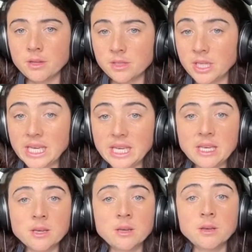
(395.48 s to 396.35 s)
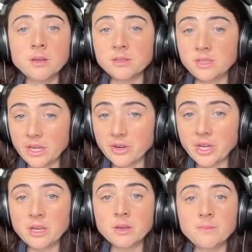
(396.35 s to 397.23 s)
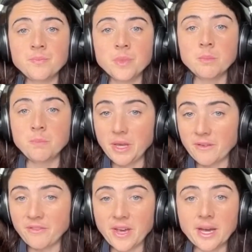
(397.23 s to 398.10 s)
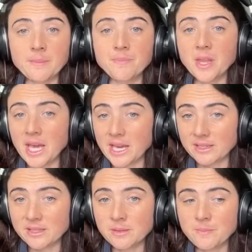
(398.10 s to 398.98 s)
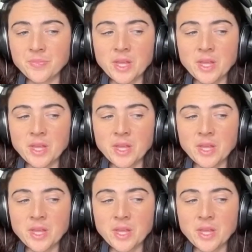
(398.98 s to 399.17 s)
ghee, dairy, beef fat, eggs.